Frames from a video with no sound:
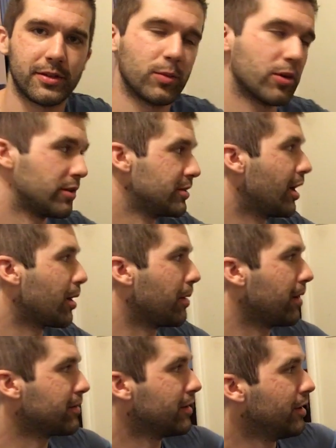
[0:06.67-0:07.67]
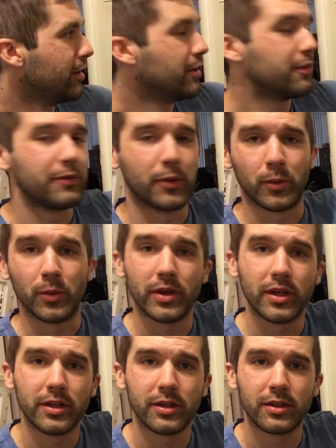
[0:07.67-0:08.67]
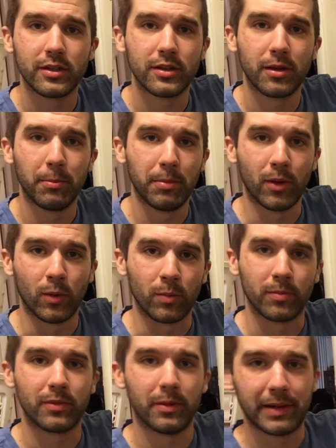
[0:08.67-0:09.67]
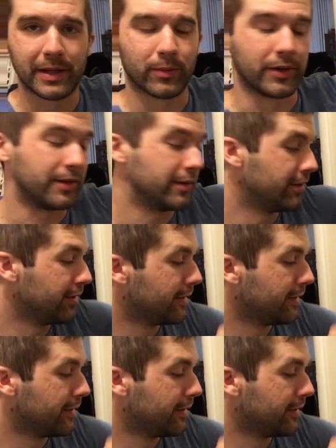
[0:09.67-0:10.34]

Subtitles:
We're going to talk about food. Boom, the big one.